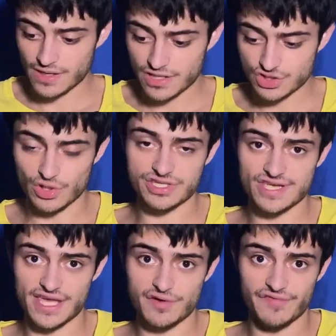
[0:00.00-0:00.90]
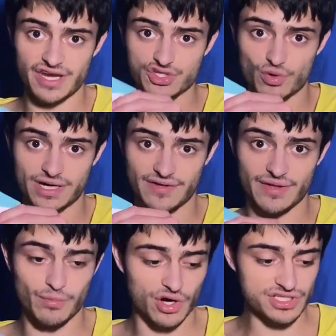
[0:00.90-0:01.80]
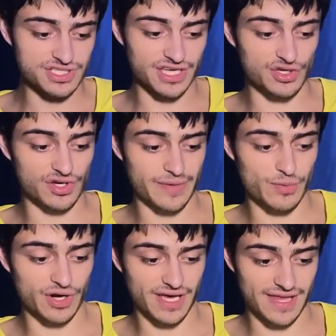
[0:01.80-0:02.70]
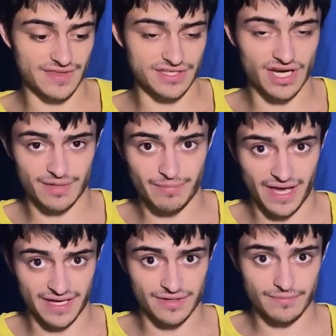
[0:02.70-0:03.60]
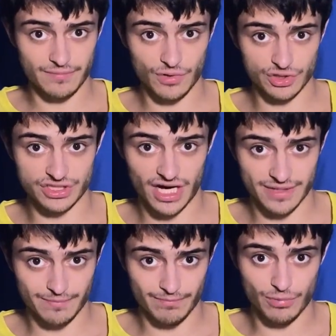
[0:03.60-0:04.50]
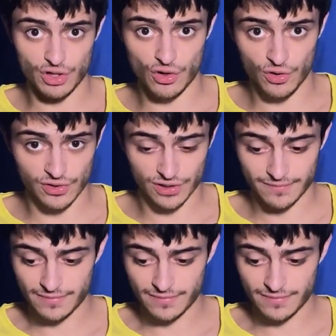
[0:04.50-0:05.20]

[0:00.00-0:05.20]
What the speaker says: So let's say you finish one of the books and you can put it in the done bag or done book holder.